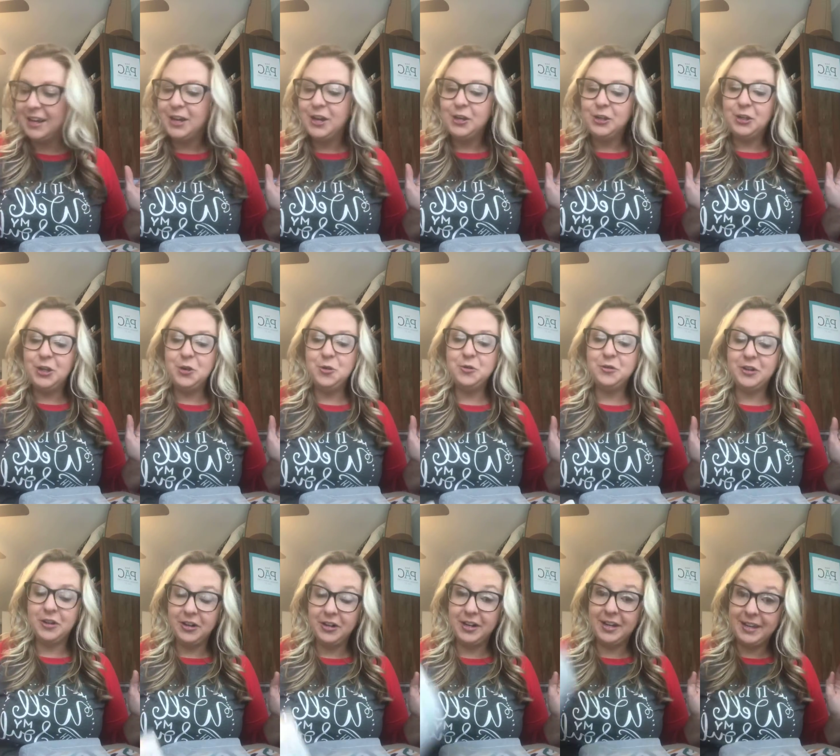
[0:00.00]
you
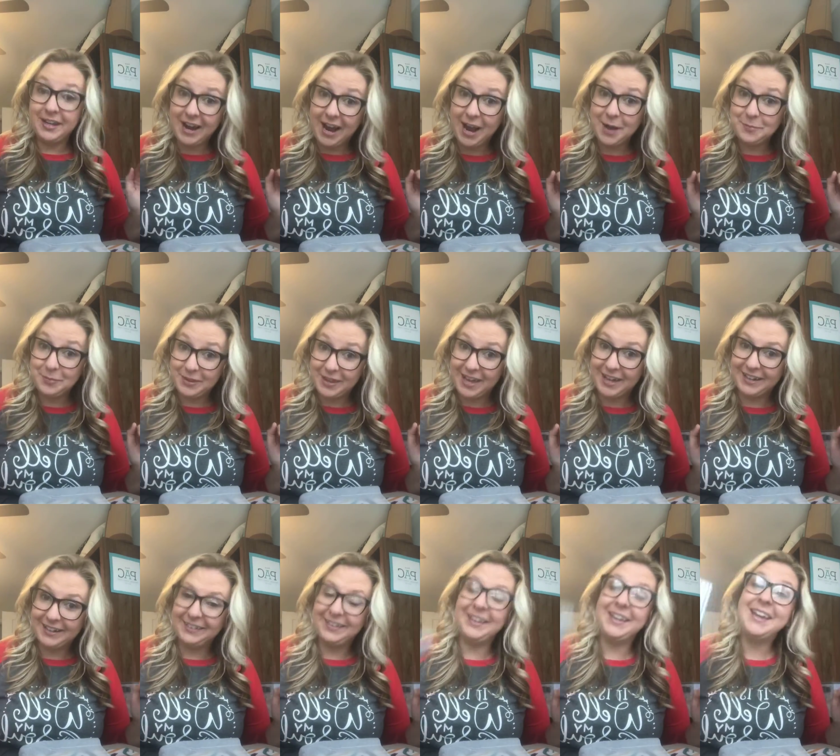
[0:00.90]
could,
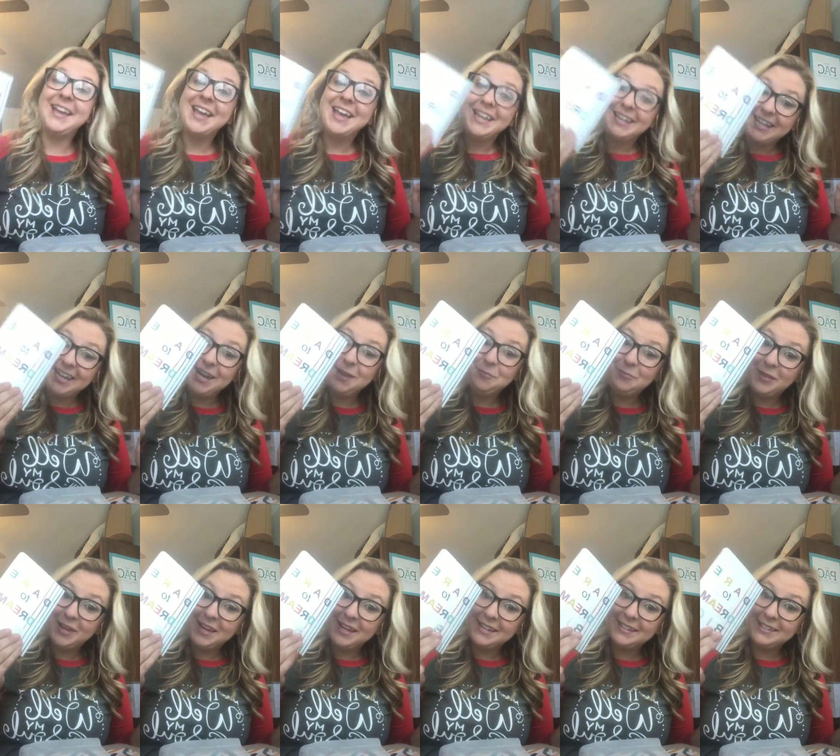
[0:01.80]
hypothetically, keep
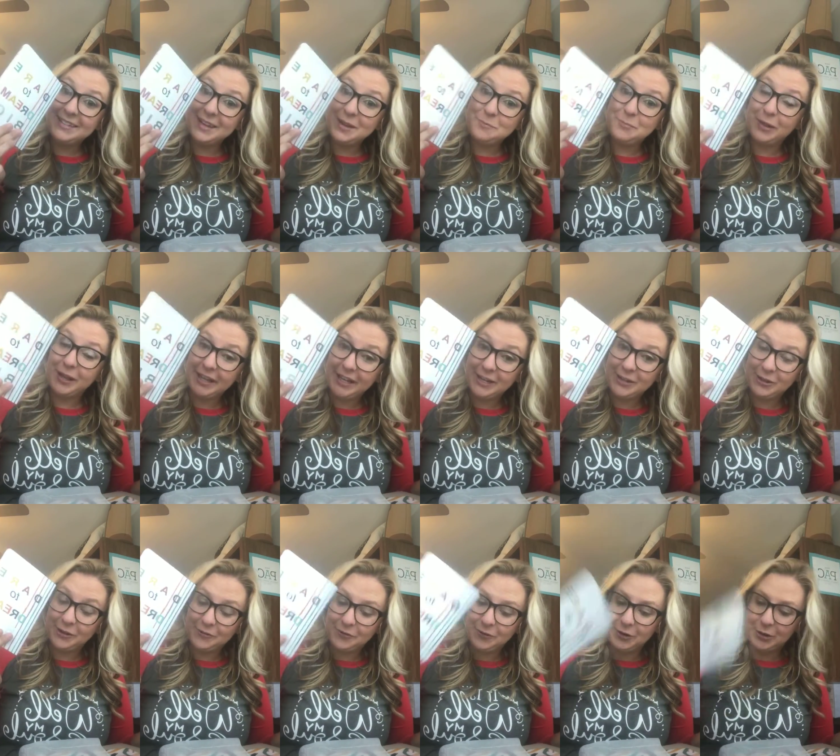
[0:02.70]
this
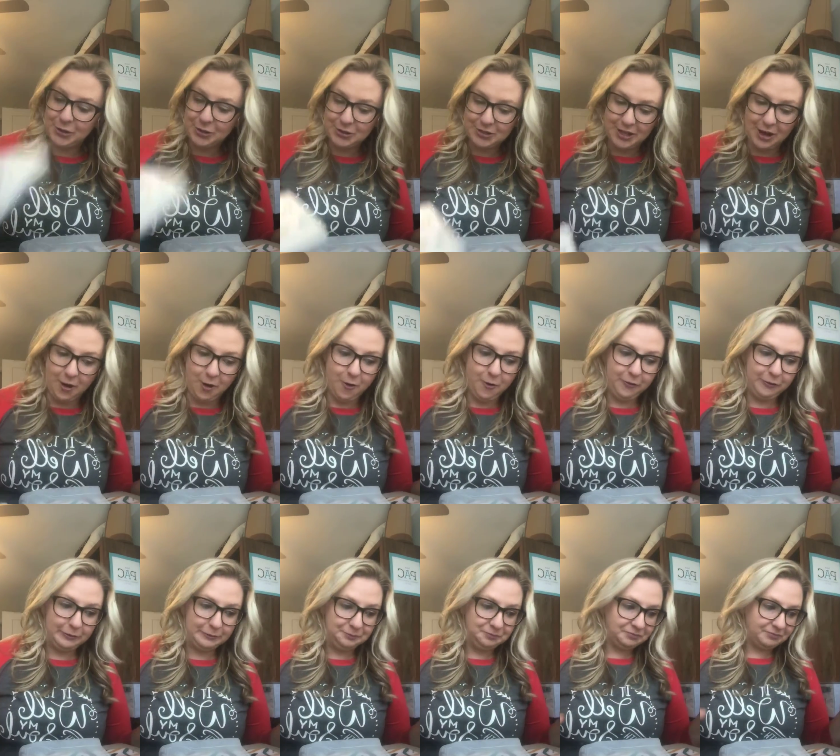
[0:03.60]
planner for
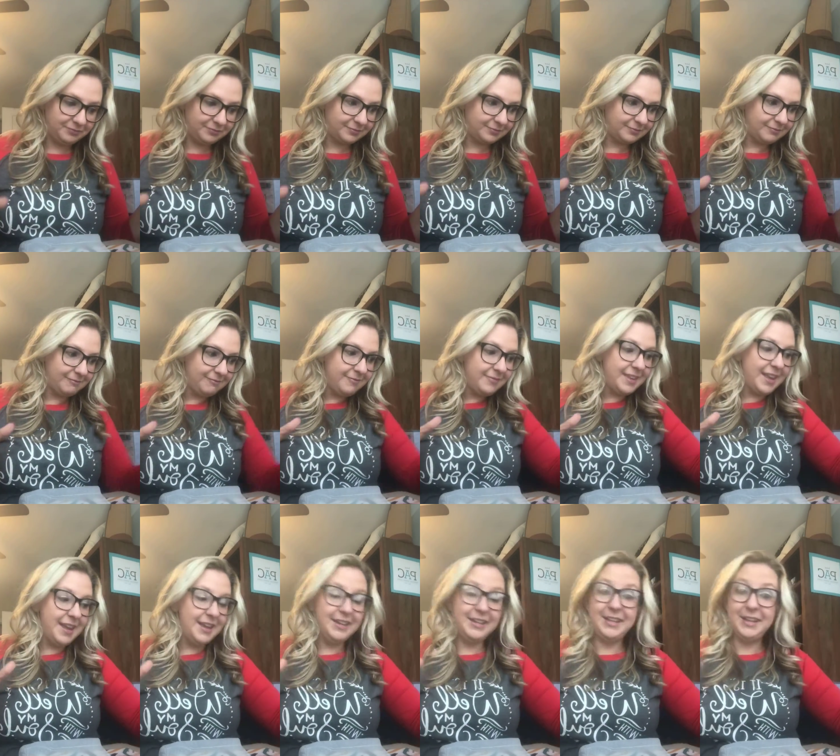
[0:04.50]
yourself,
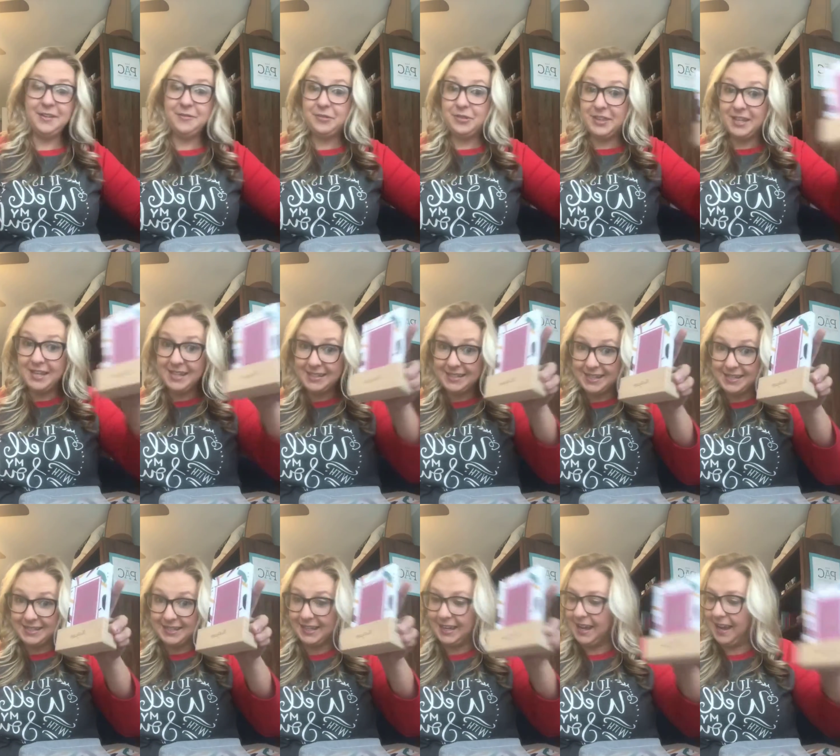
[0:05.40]
give this
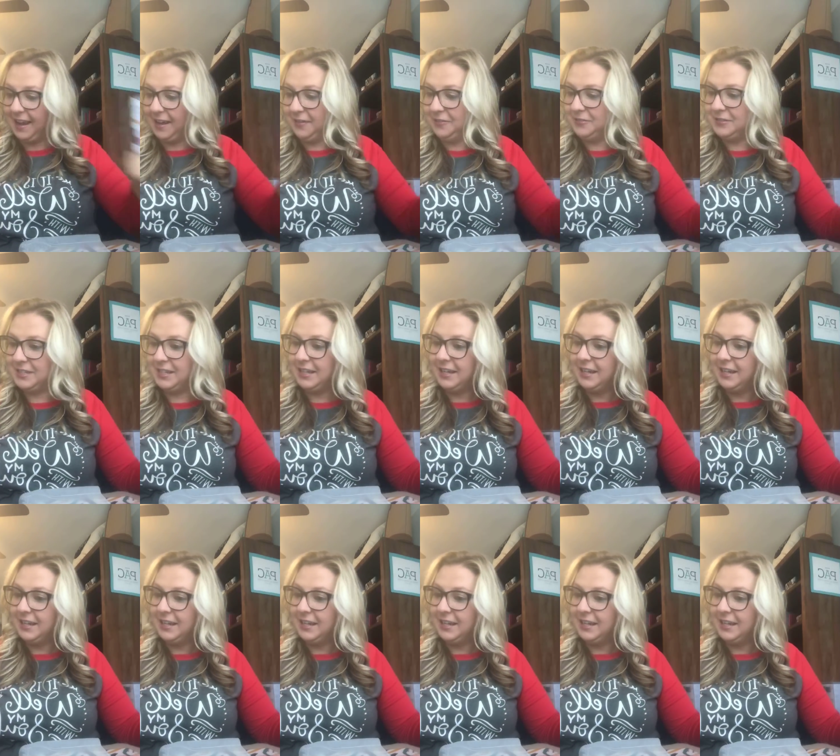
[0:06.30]
as a gift,